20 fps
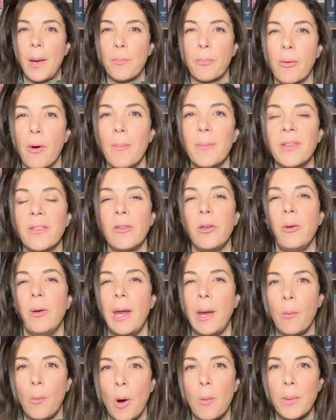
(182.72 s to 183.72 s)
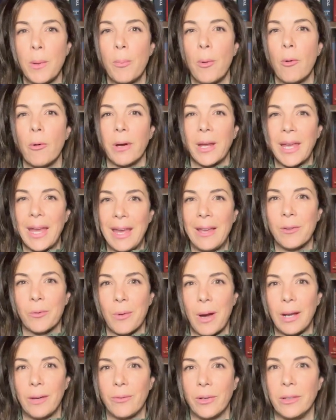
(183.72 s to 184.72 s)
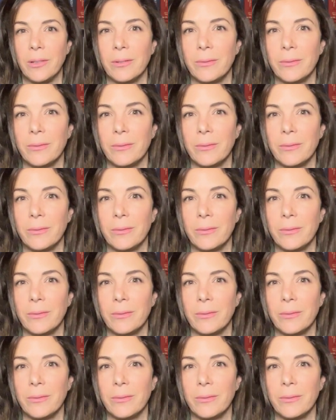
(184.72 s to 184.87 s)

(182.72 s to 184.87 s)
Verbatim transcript: promise you, it won't be boring, it is relevant.